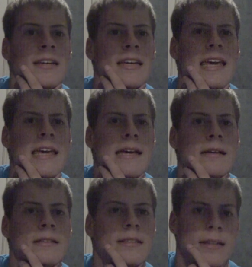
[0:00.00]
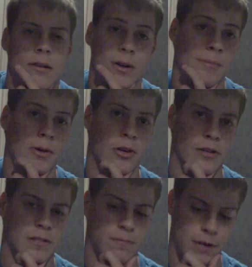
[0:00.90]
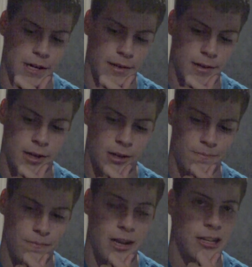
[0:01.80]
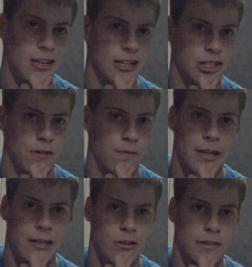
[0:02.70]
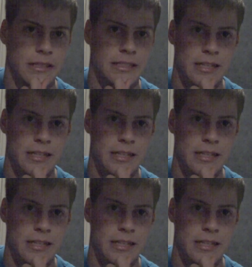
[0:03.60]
He decided to go on a murdering spree. It did not show video of this.